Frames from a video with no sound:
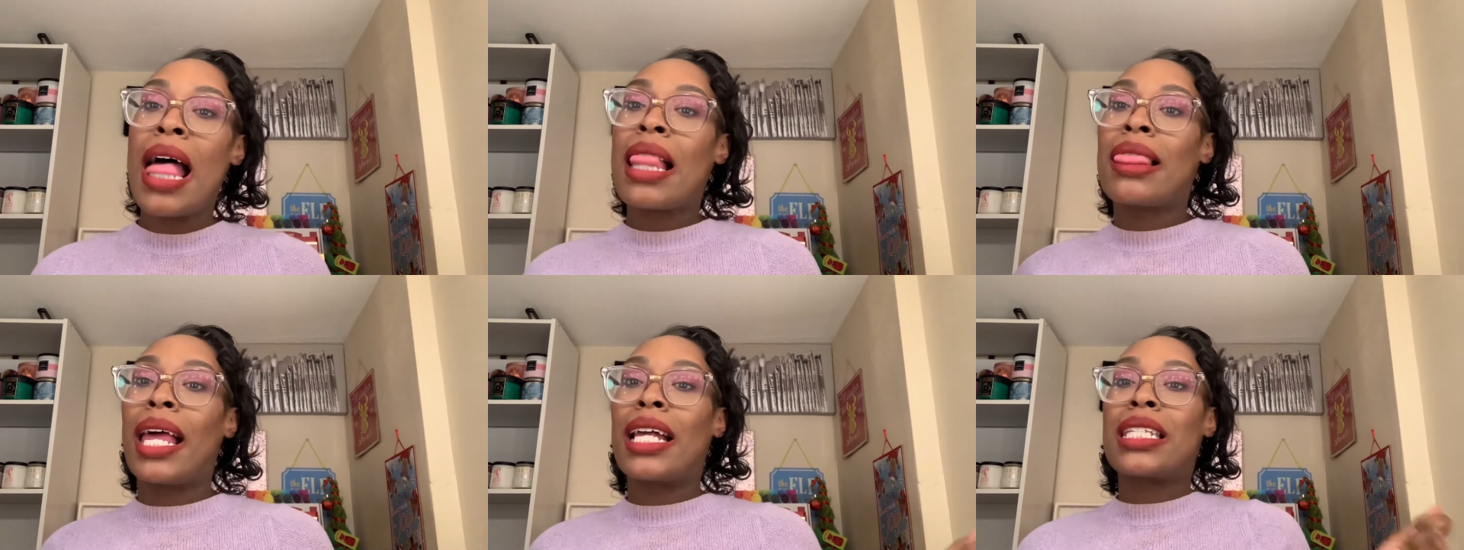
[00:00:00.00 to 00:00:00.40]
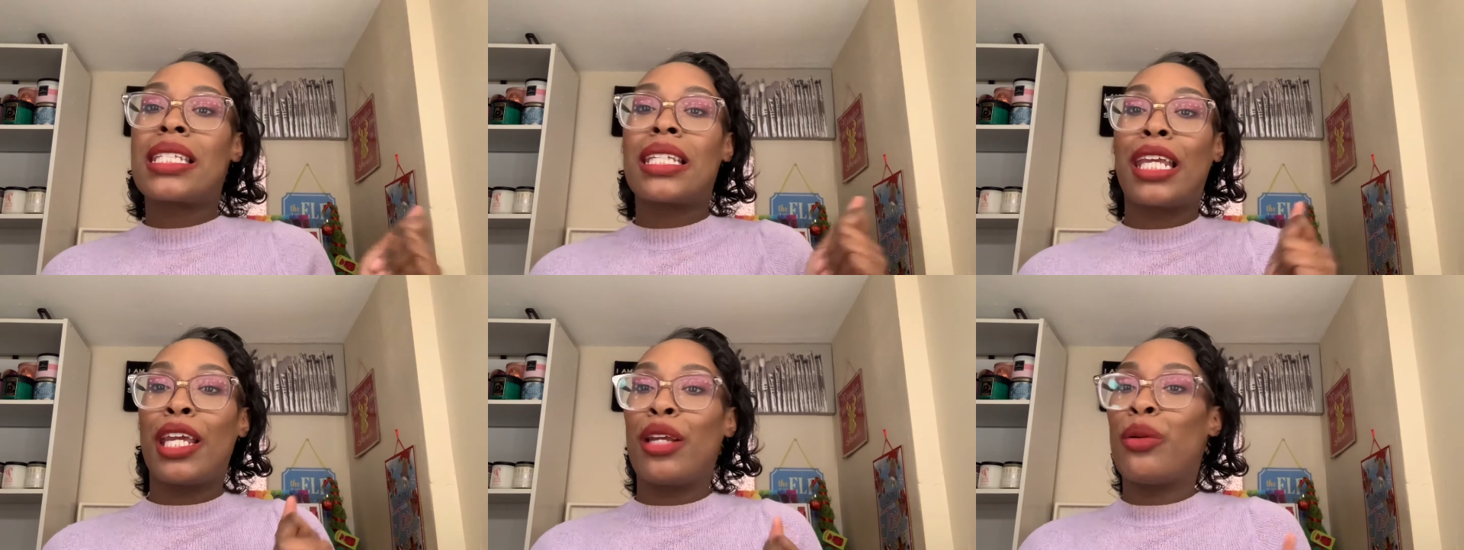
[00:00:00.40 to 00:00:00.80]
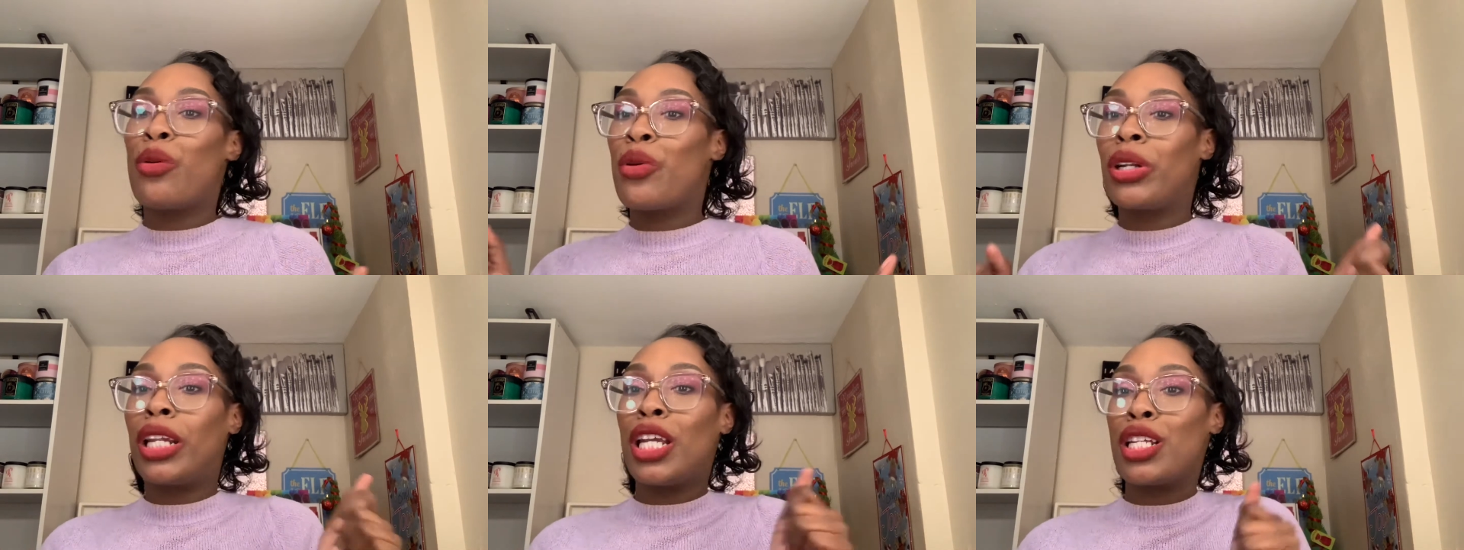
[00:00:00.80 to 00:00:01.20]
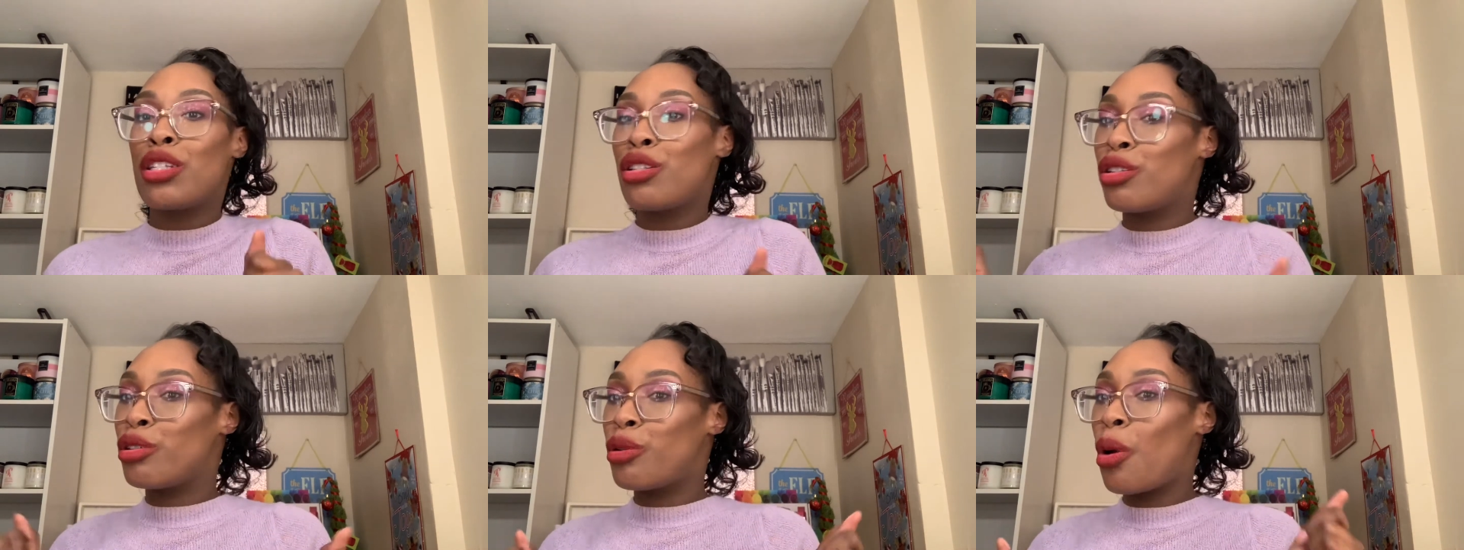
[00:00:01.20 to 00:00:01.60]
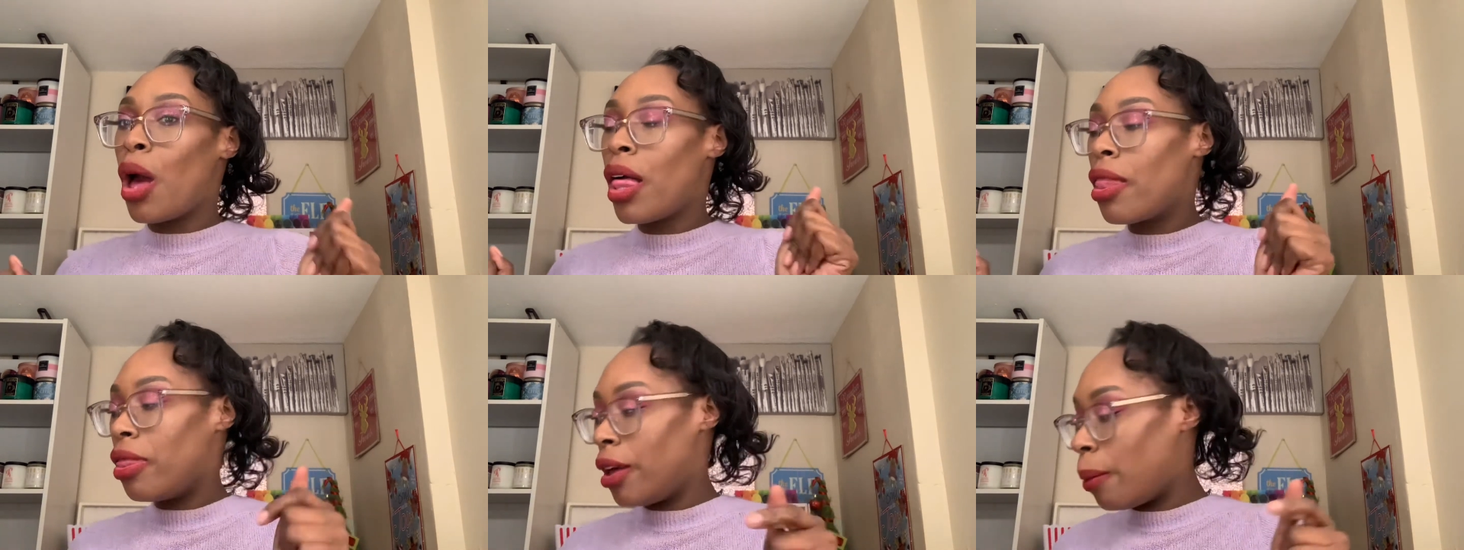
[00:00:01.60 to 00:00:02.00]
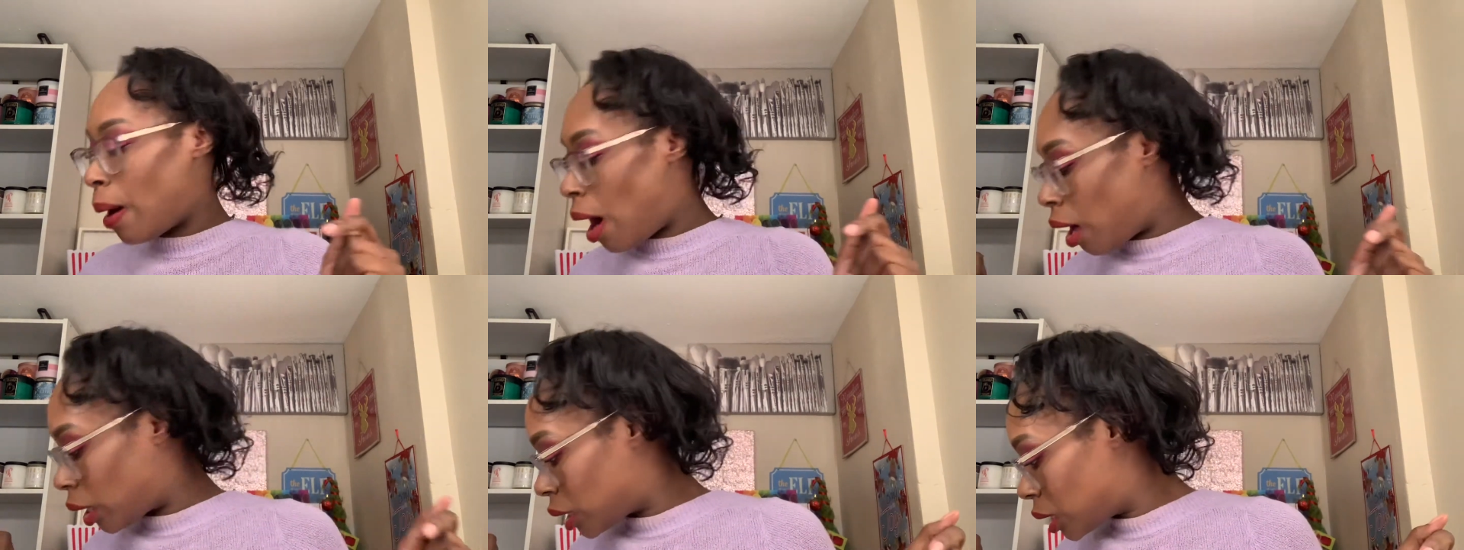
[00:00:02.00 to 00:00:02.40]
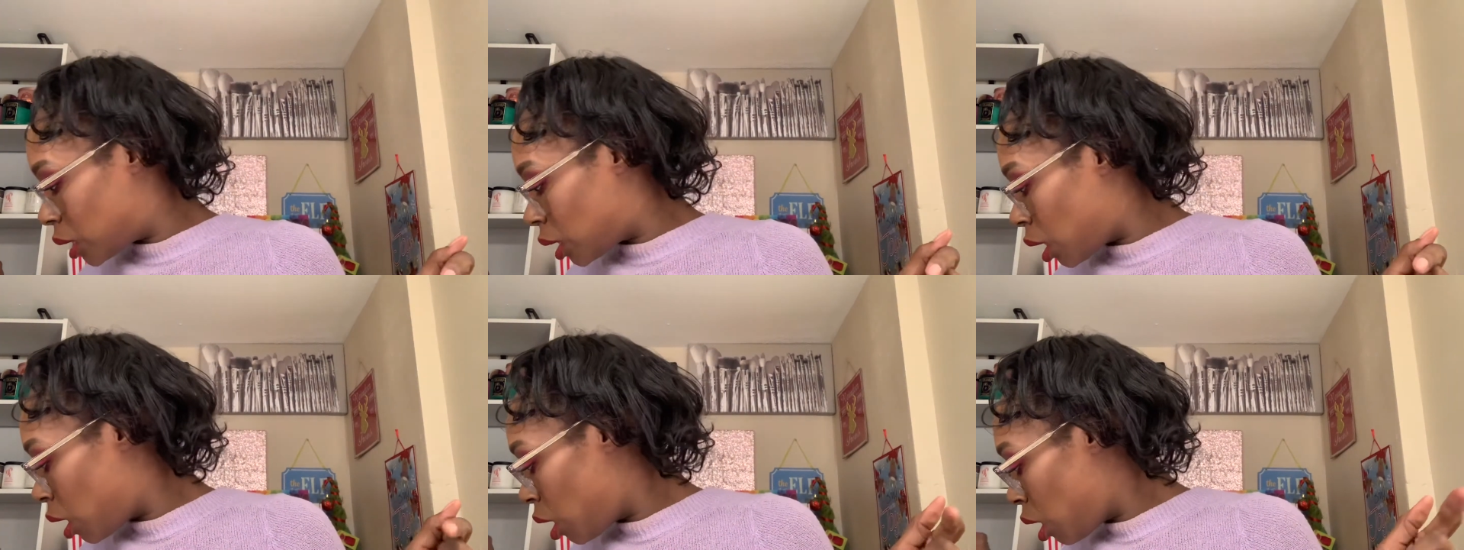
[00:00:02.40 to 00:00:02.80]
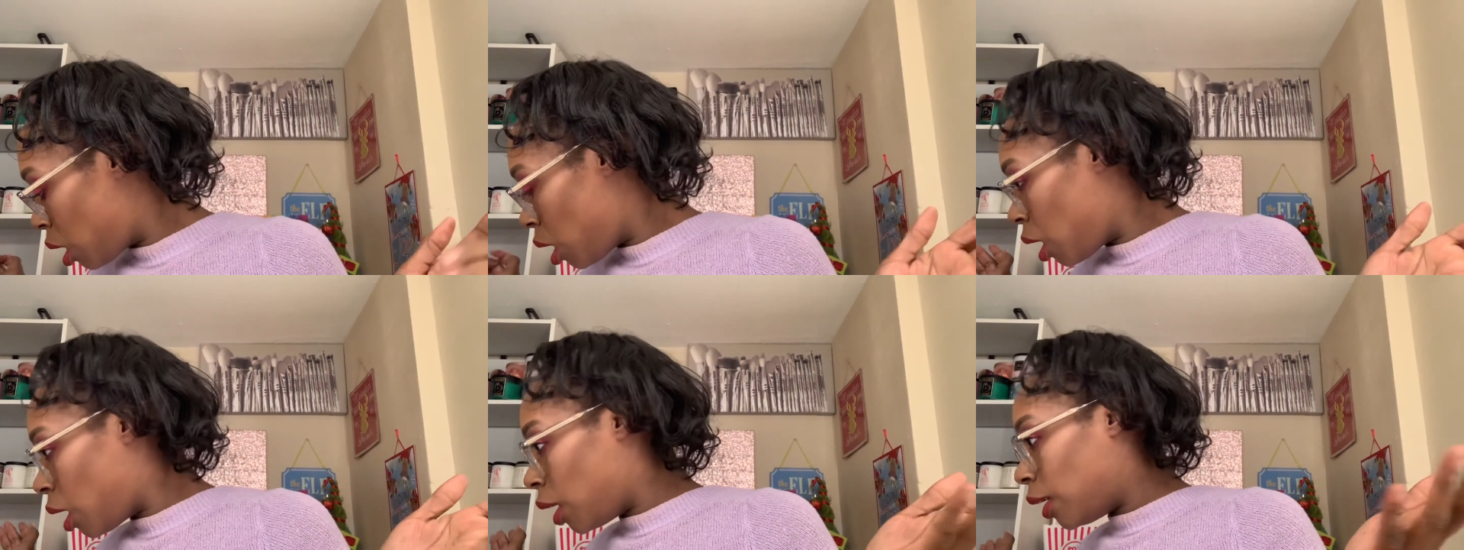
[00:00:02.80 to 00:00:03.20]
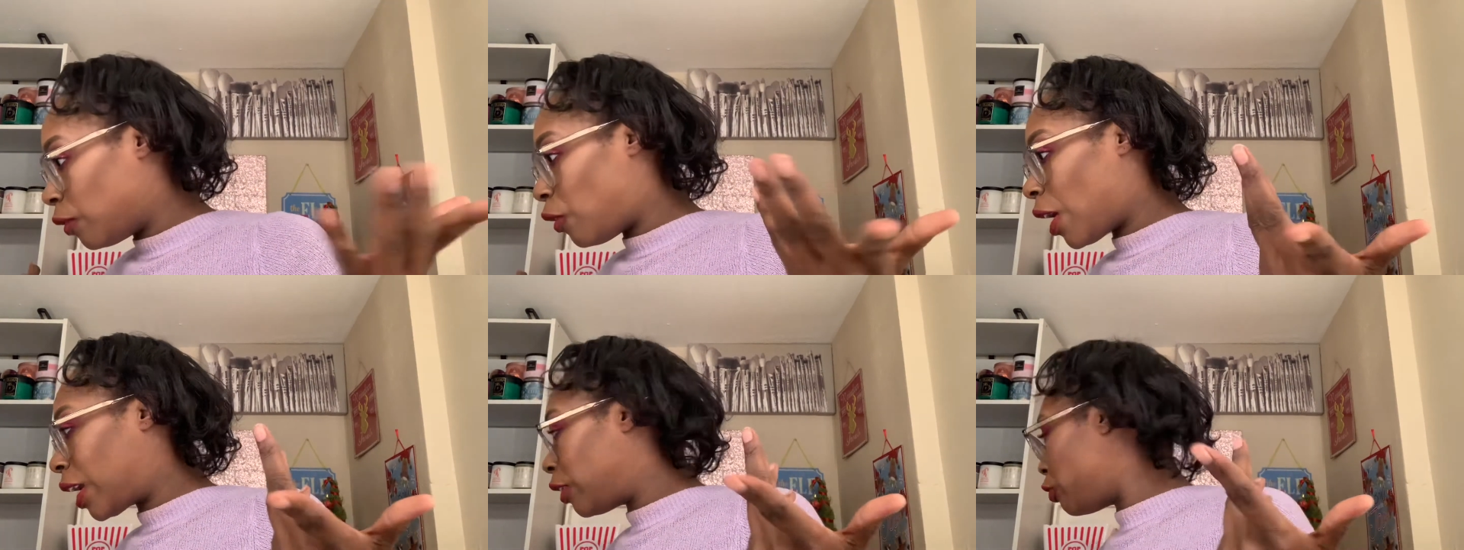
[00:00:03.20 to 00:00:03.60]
Let's get on into the box. If I can